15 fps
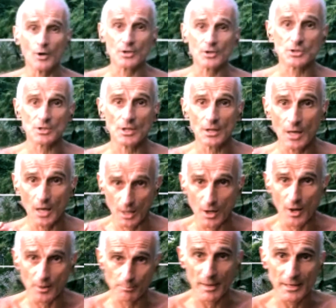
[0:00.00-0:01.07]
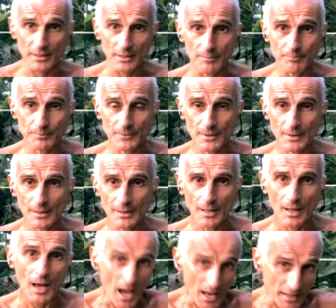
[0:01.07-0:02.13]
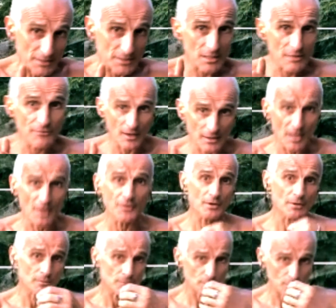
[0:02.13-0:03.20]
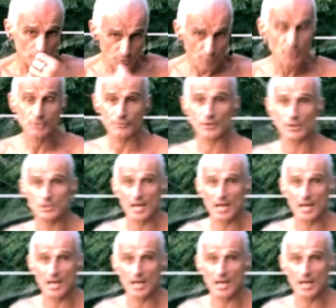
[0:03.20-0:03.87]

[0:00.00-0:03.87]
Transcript: works a lot better. I can give another useful